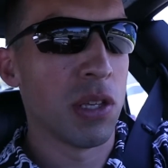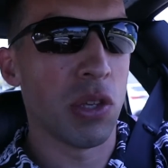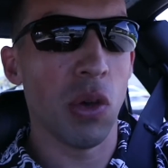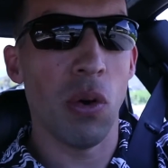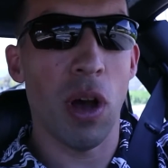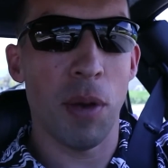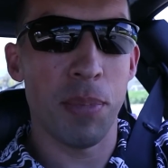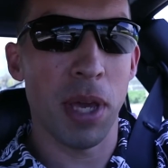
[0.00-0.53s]

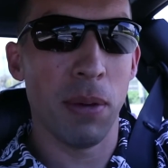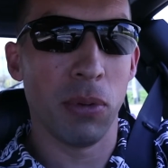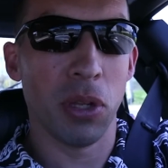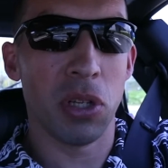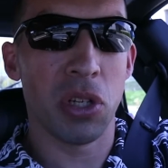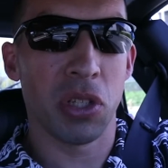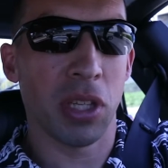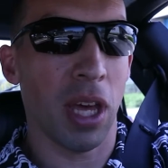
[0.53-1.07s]
so I'll be
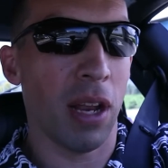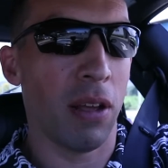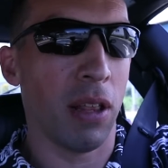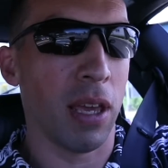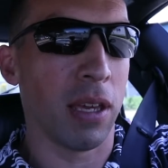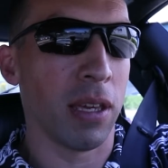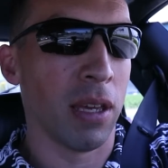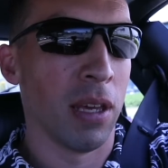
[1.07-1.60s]
able to just kind of
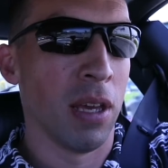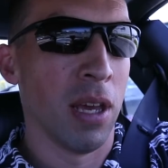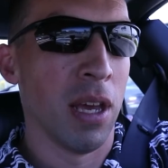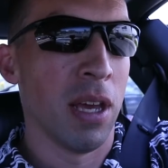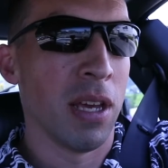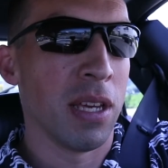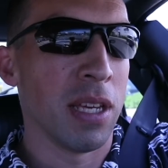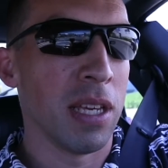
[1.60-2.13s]

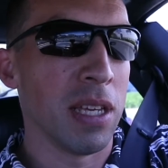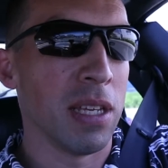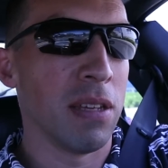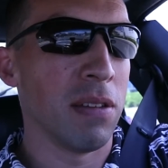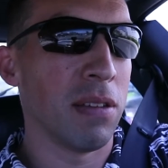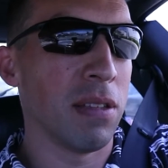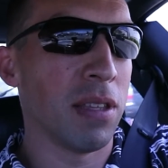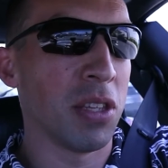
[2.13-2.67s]

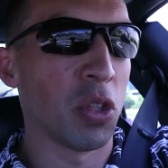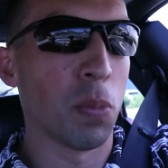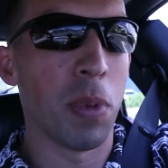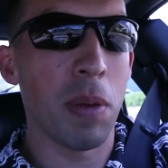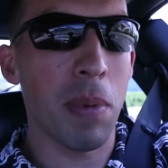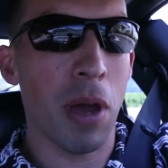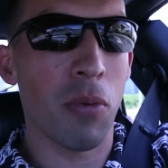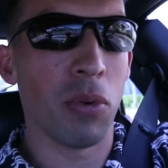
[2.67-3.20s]
this will
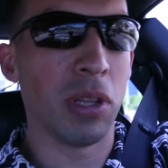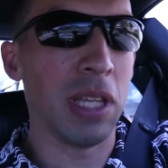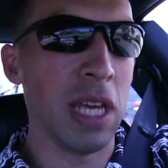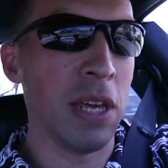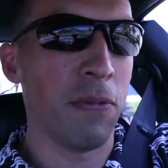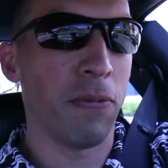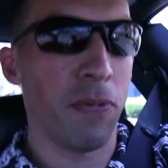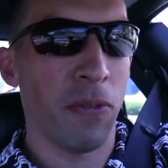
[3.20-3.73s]
be my
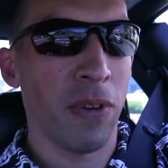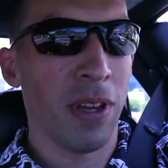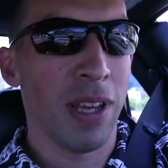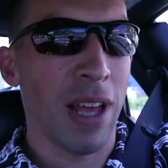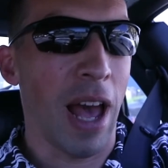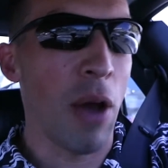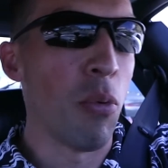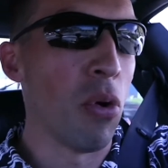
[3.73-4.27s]
relief.
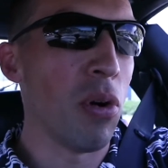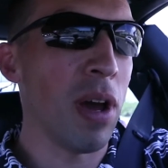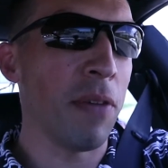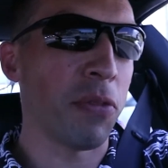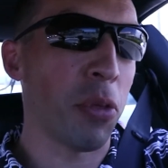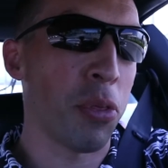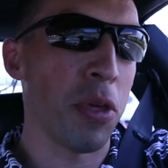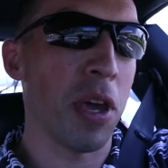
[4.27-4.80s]
I won't
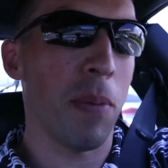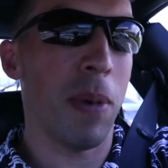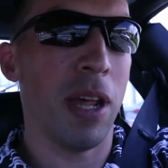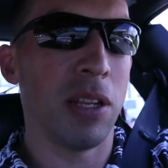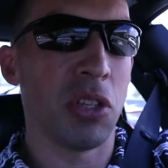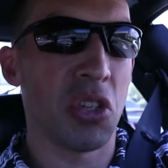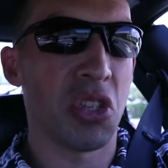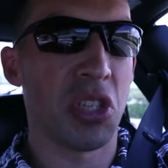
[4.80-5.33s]
have to think
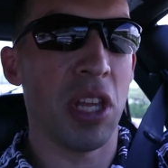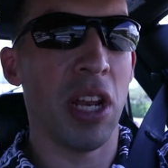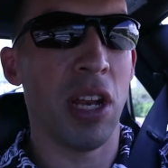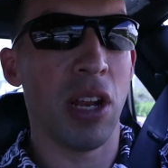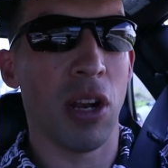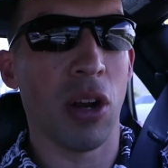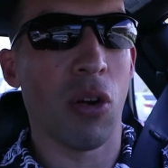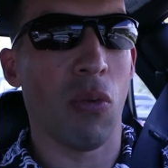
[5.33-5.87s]
about it just sitting
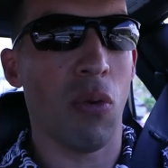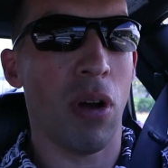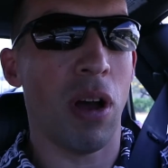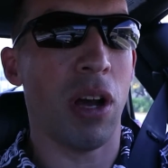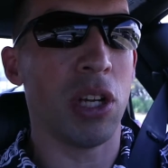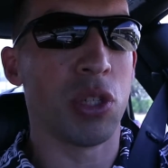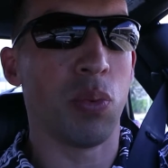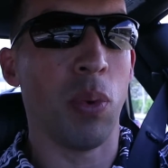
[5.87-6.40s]
in a
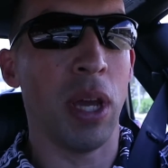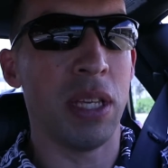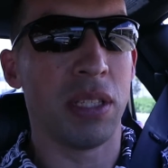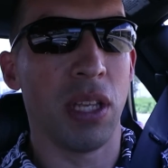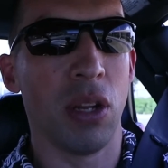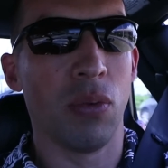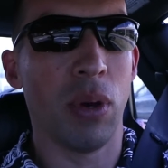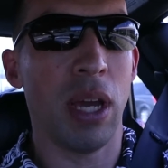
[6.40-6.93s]
garage,
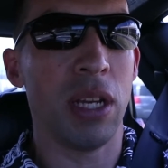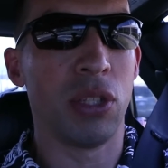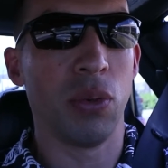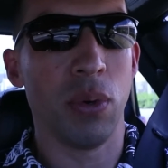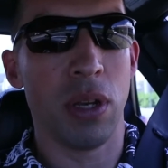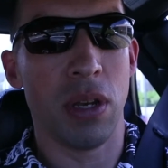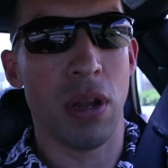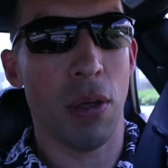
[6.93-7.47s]
wasting away,
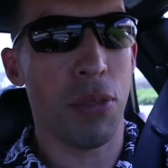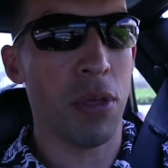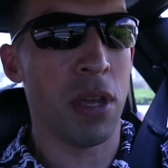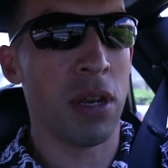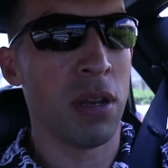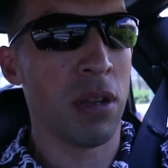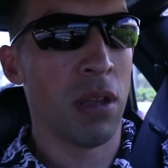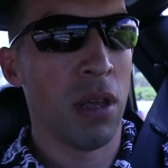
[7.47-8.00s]
doing
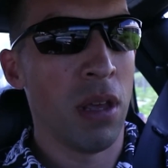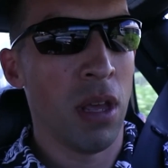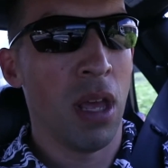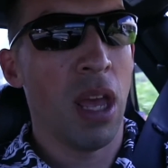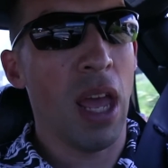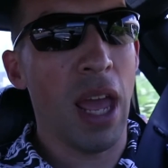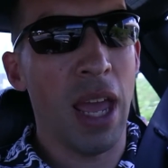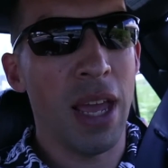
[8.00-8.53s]
nothing.
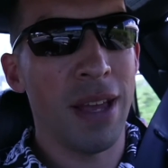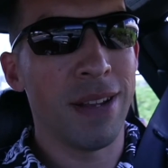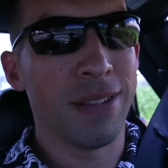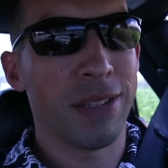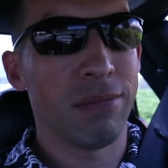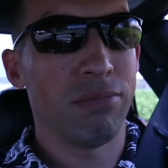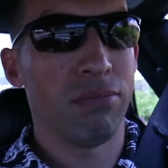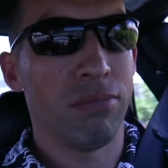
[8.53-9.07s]
And
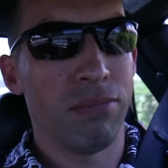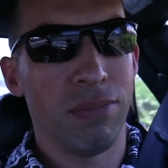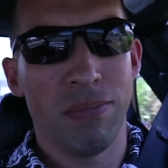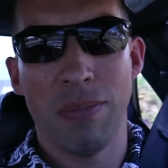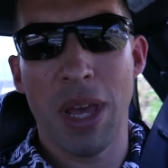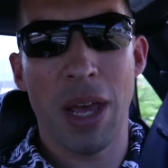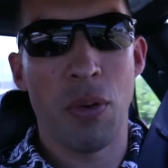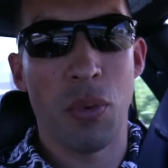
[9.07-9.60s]

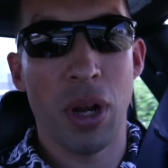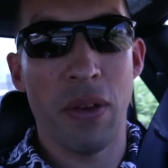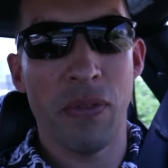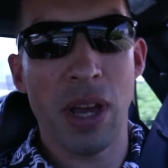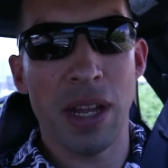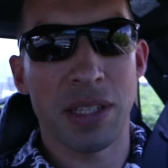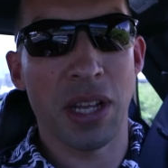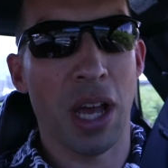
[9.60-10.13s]
man, when
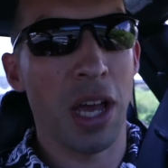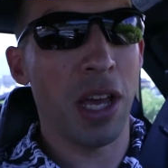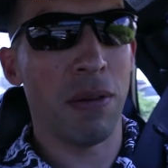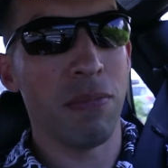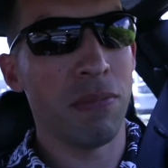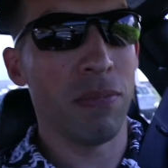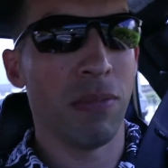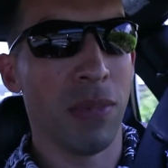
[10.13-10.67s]
I've got
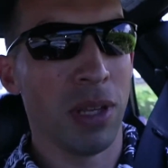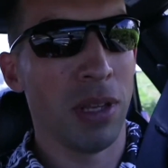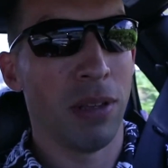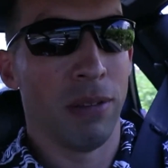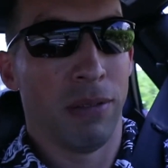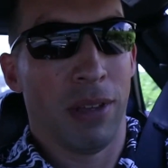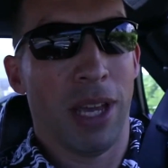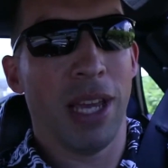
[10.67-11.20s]
time,
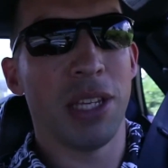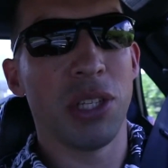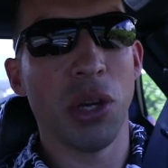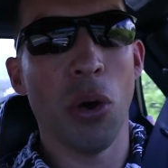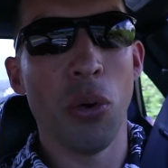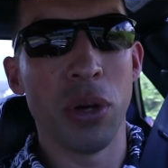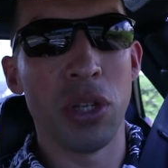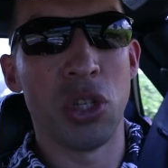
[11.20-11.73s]
I get to
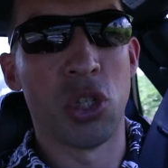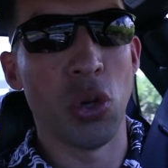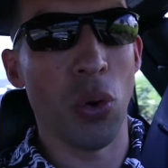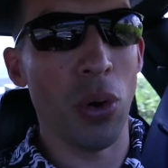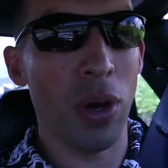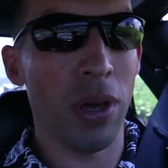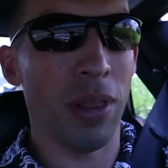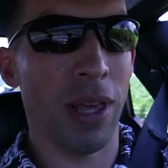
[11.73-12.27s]
go
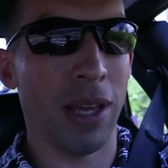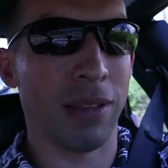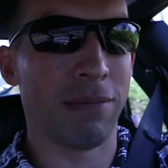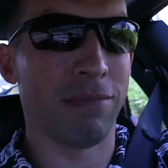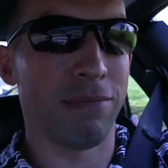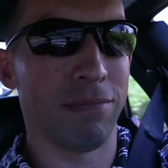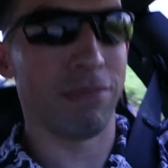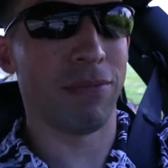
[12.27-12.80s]
enjoy
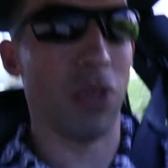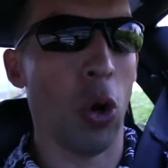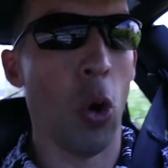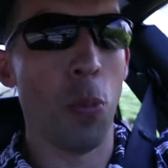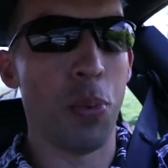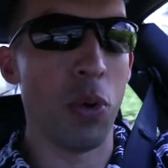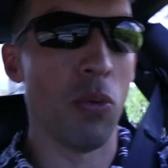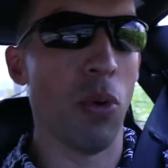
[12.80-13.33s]
the
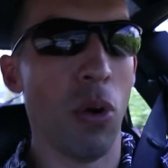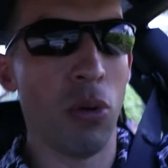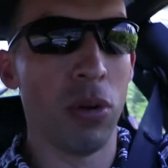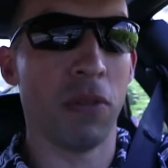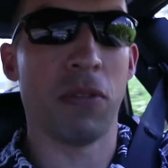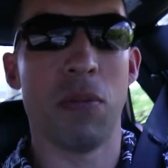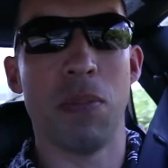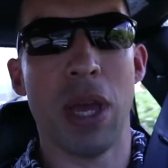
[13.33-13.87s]
open
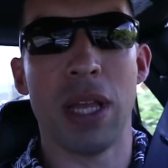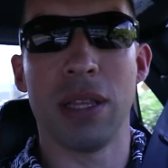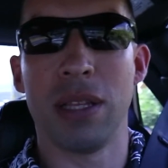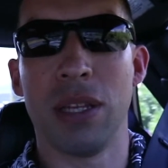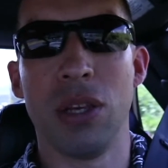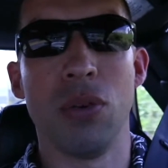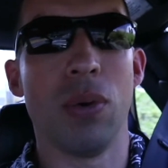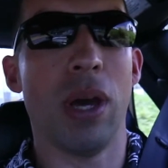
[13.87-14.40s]
road of the
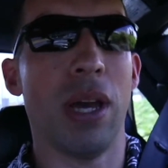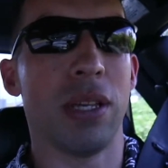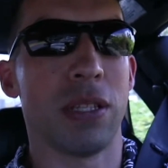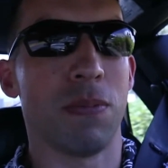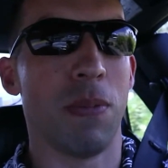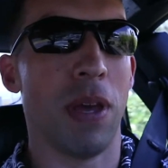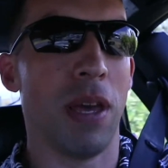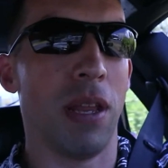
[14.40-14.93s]
mainland
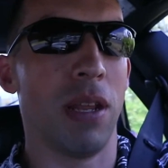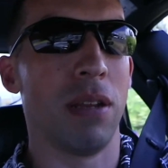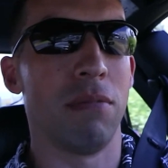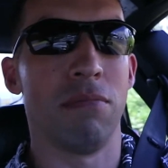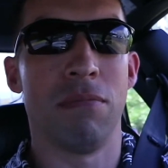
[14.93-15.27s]
US, man,